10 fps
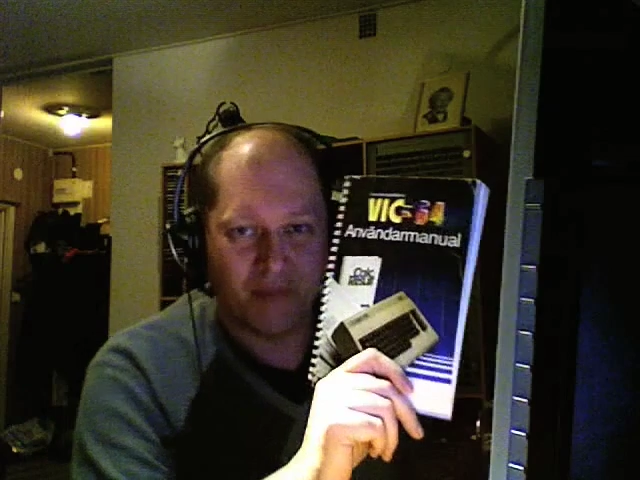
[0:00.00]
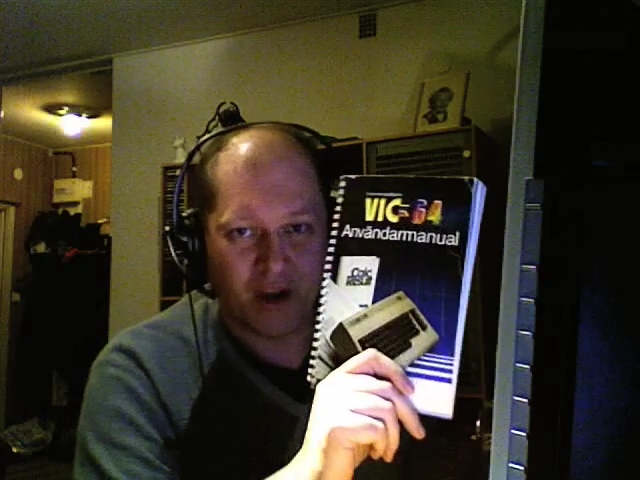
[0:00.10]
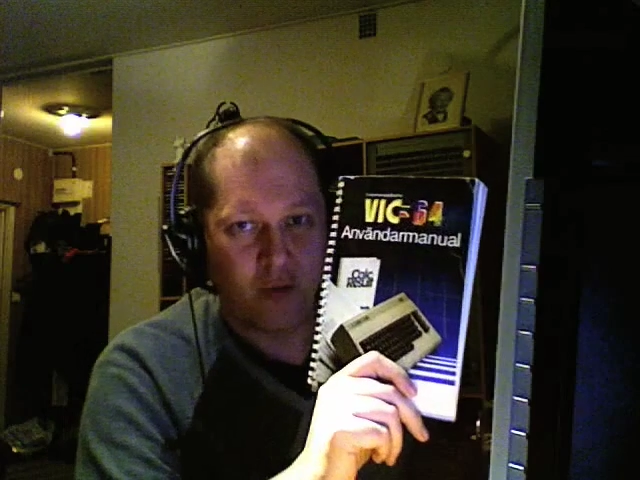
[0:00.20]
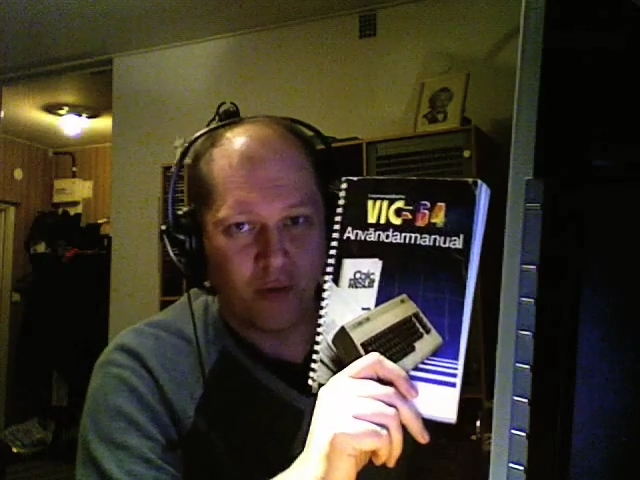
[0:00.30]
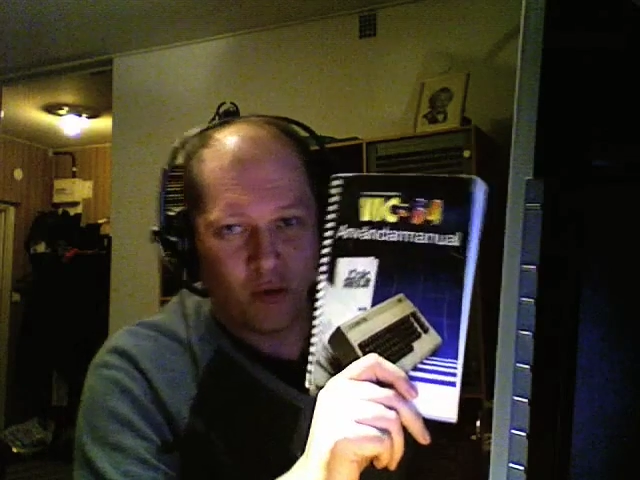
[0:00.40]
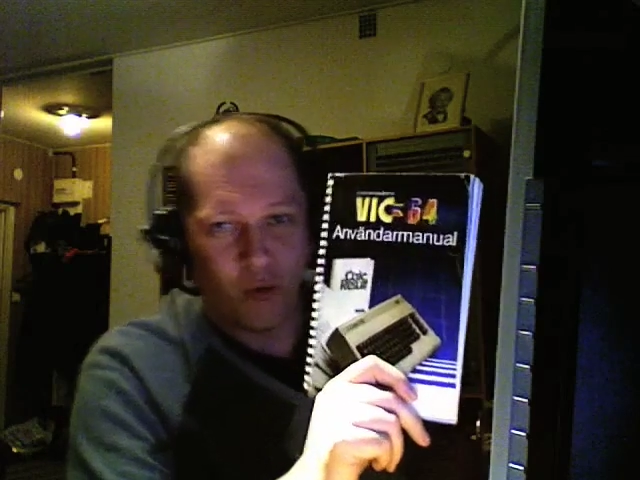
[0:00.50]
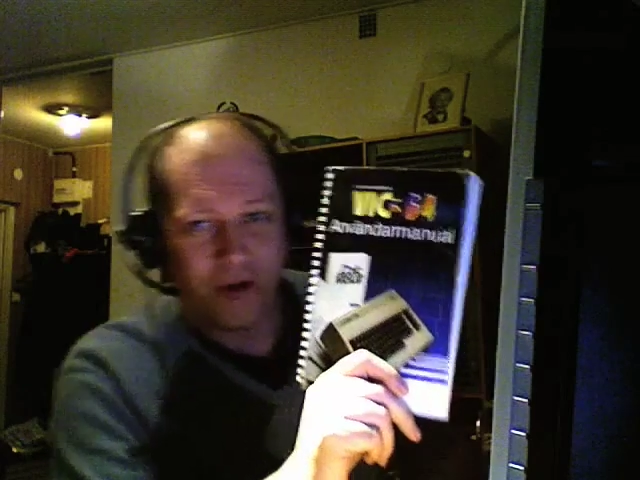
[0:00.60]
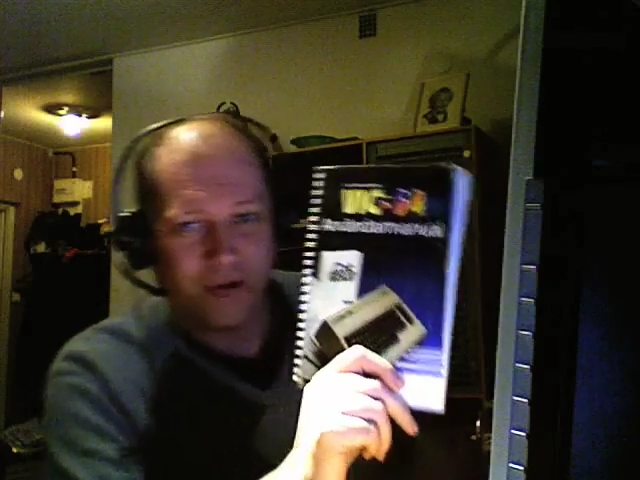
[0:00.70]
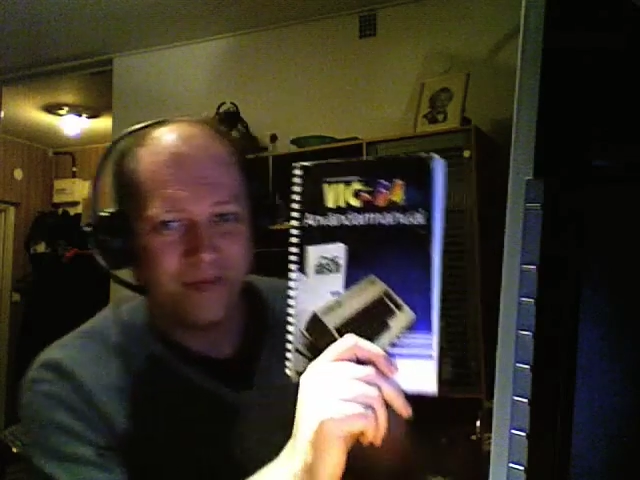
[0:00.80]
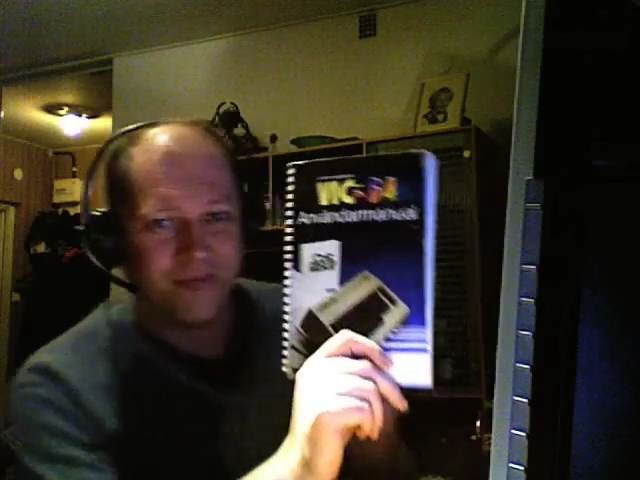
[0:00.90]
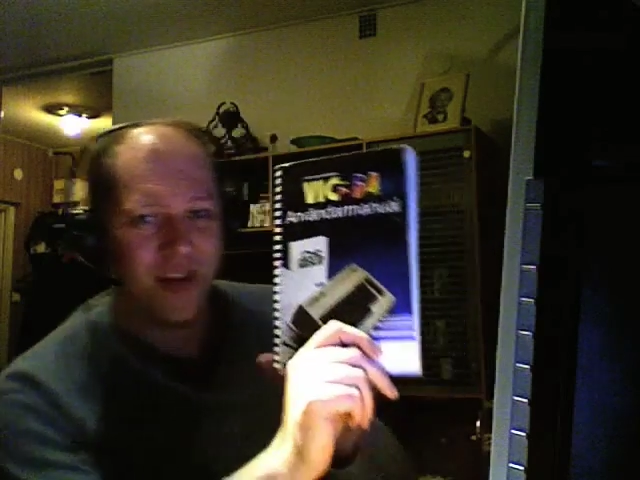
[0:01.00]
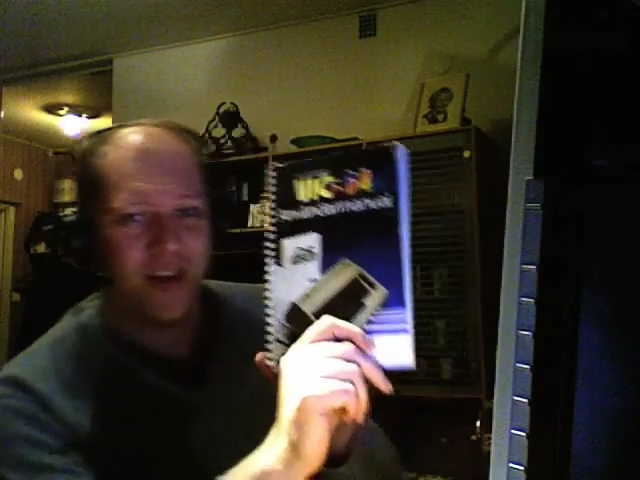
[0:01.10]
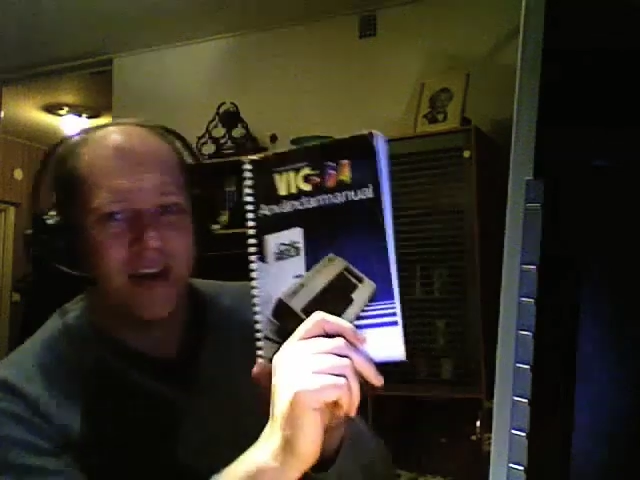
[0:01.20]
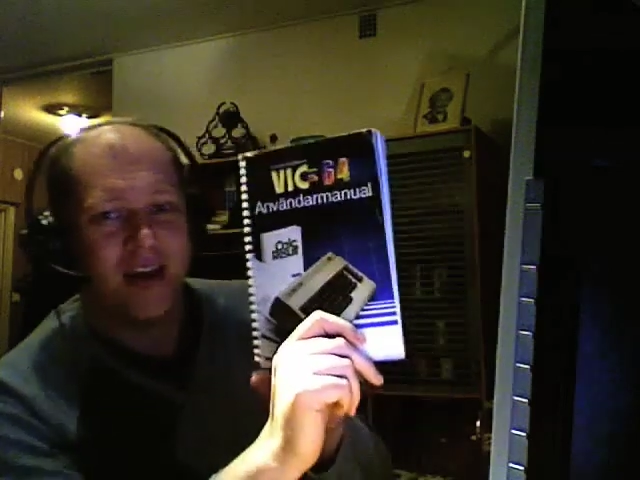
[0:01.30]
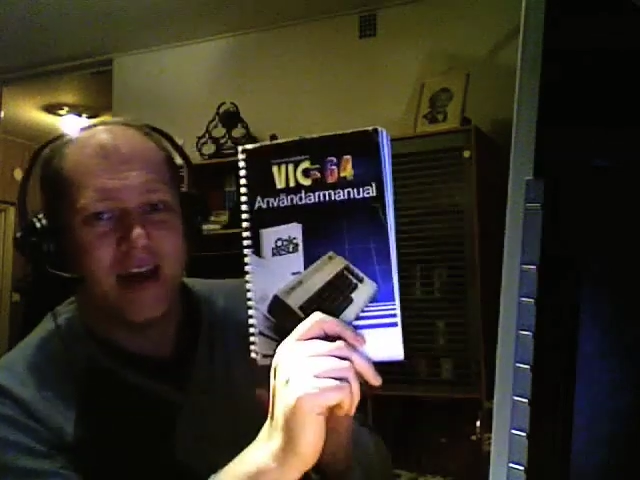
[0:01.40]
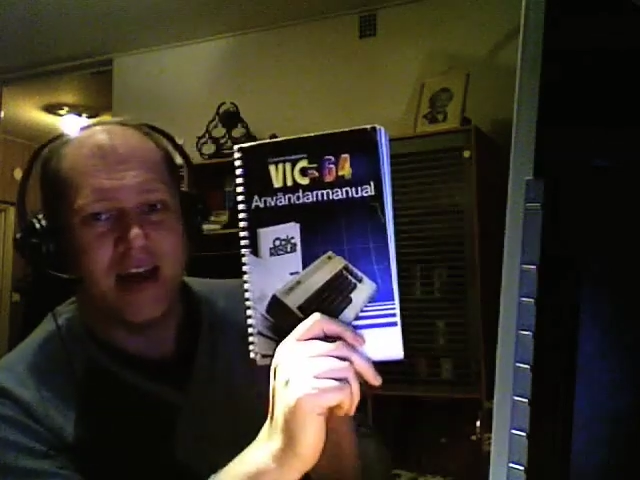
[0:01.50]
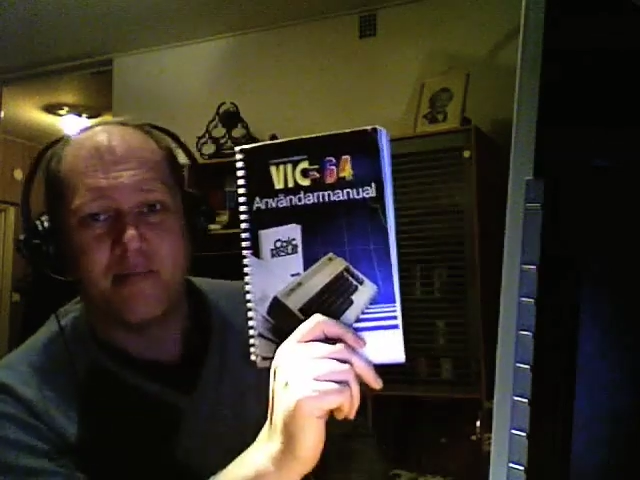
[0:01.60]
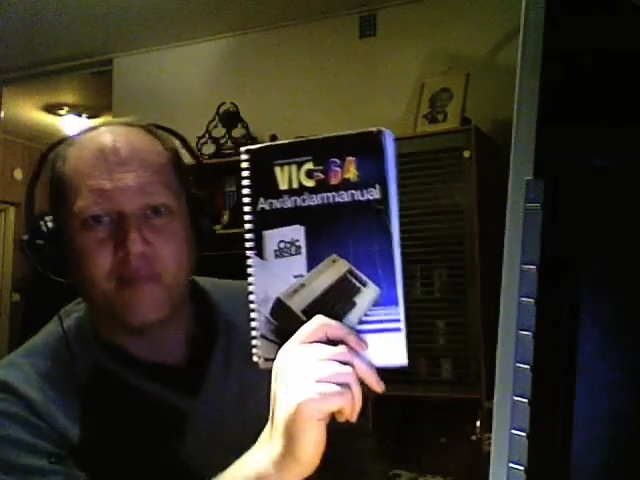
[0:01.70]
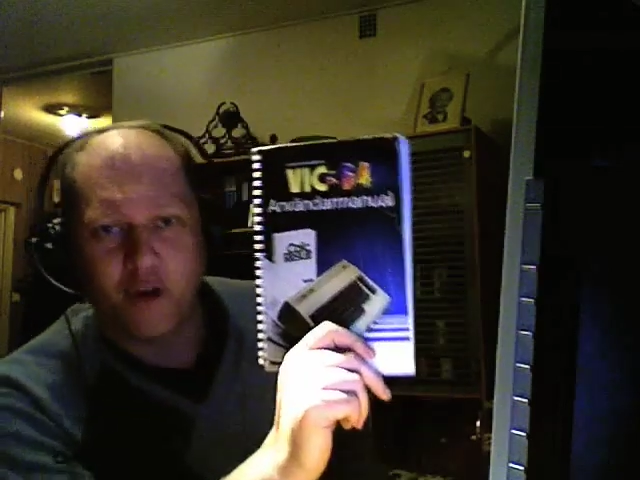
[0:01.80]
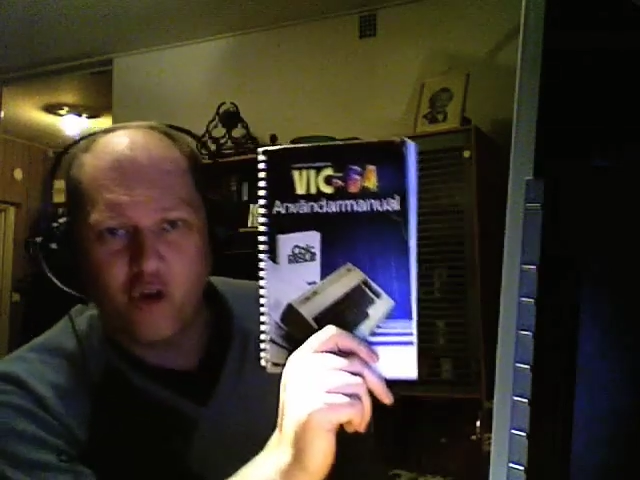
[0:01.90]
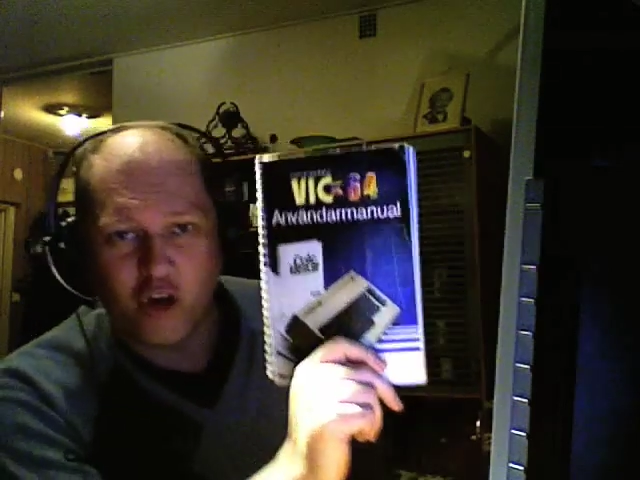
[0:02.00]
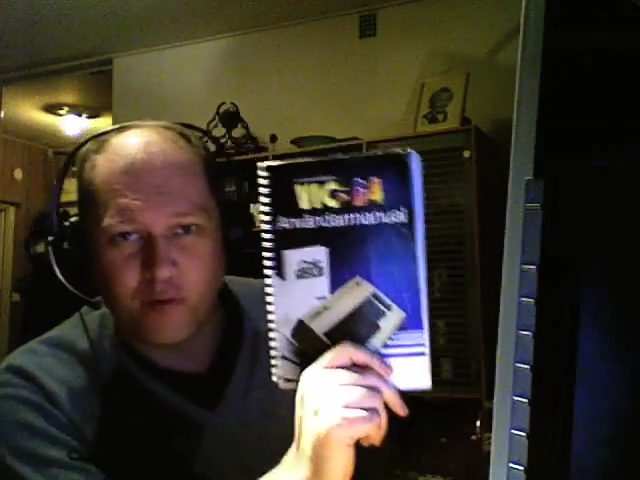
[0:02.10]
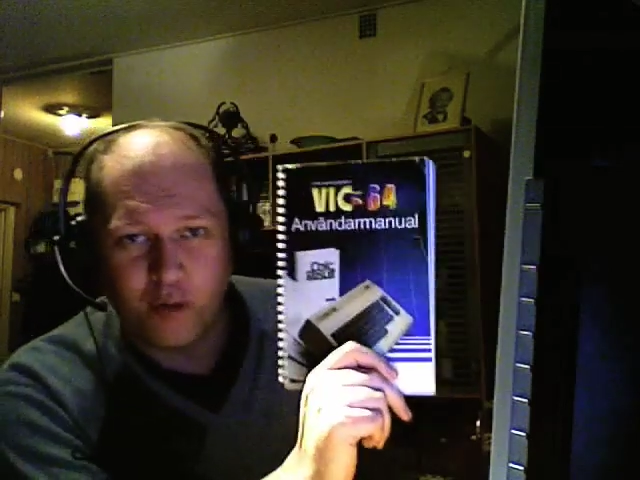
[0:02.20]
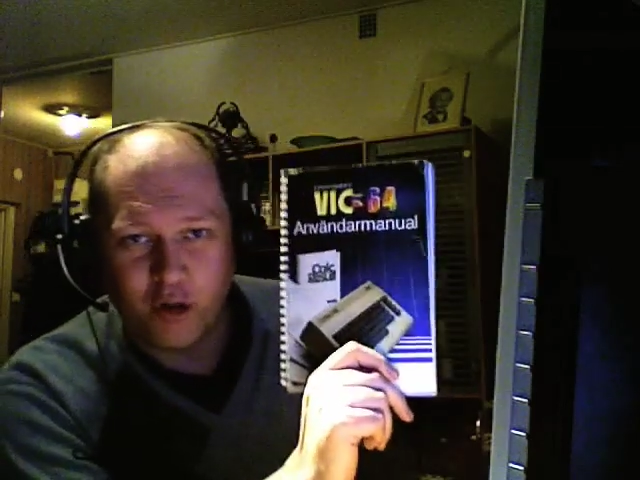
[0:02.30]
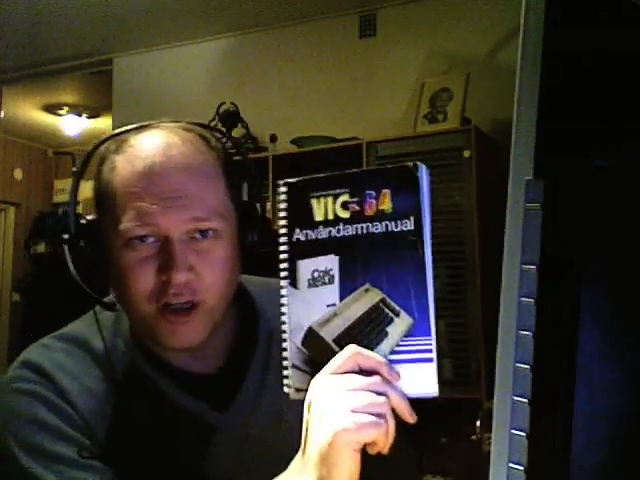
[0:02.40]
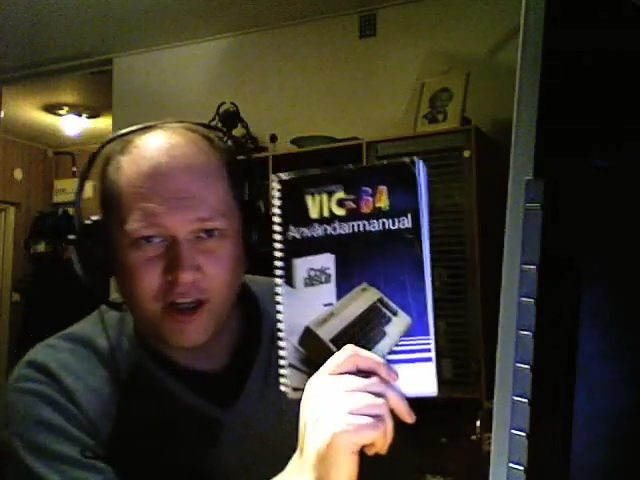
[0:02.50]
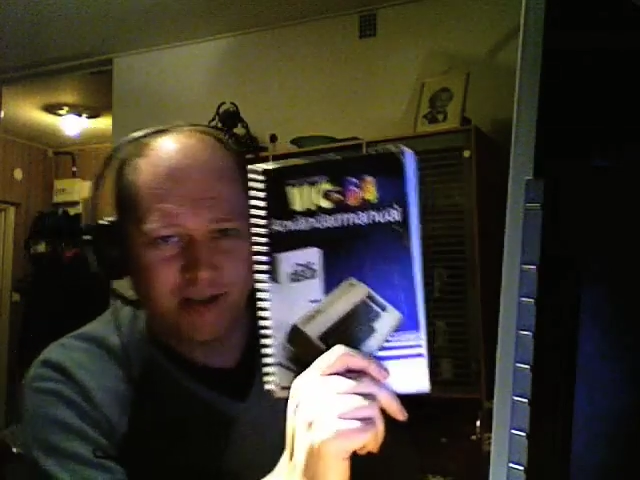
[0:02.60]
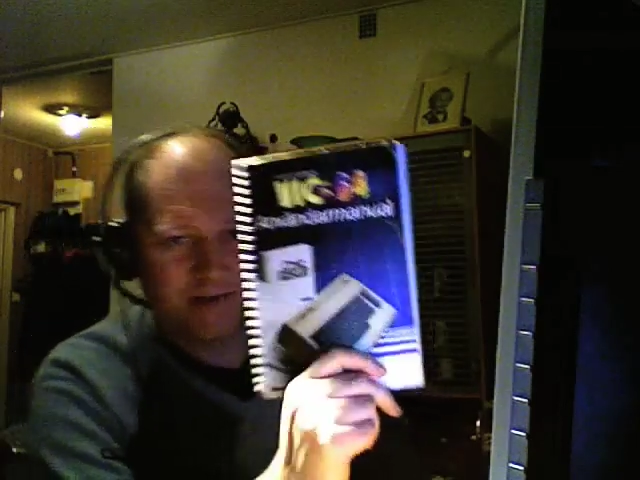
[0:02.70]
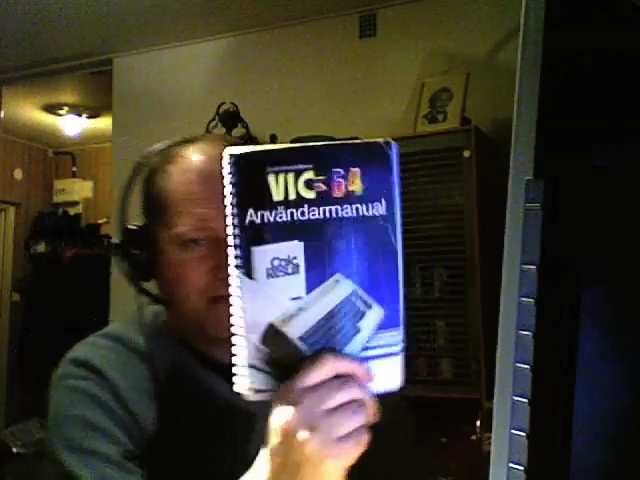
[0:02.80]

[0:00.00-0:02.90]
the Commodore, eller brödburken,